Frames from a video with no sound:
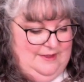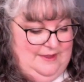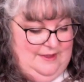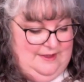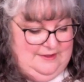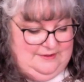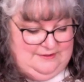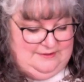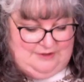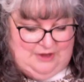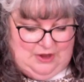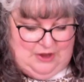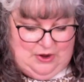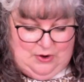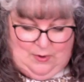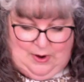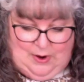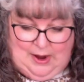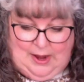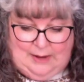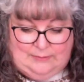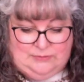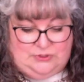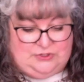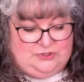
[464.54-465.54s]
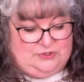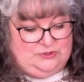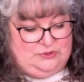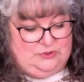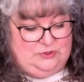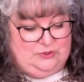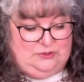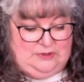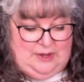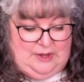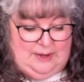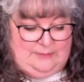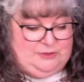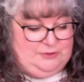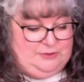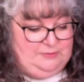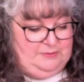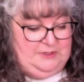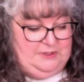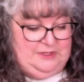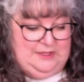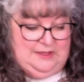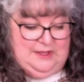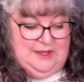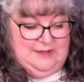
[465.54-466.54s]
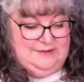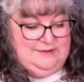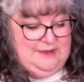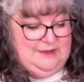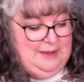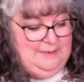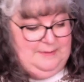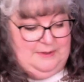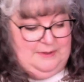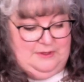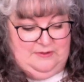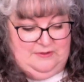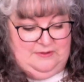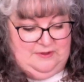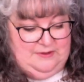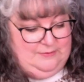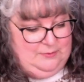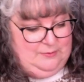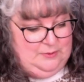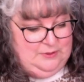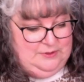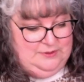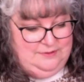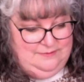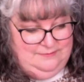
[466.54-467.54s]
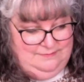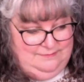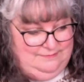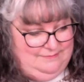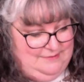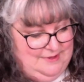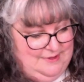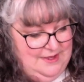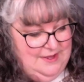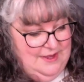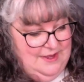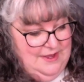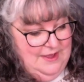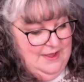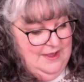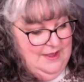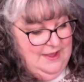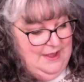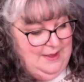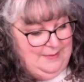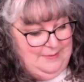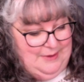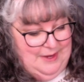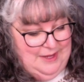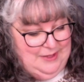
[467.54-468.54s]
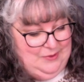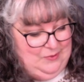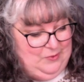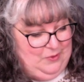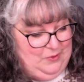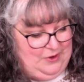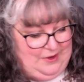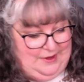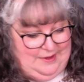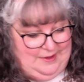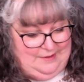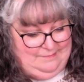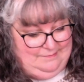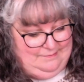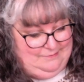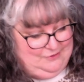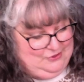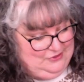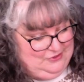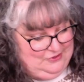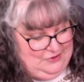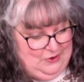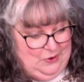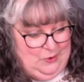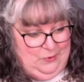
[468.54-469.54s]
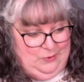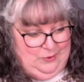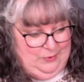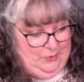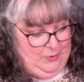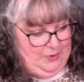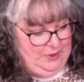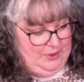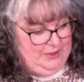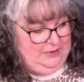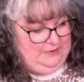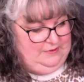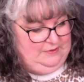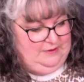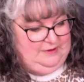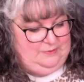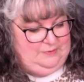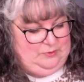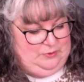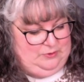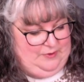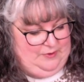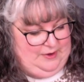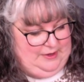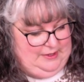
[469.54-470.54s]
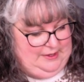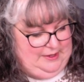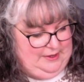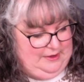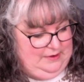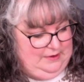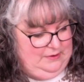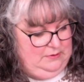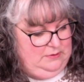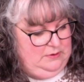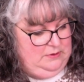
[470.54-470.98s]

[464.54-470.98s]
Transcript: So I'm just putting a lot of time in on this one. I'm kind of just only working on this one right now.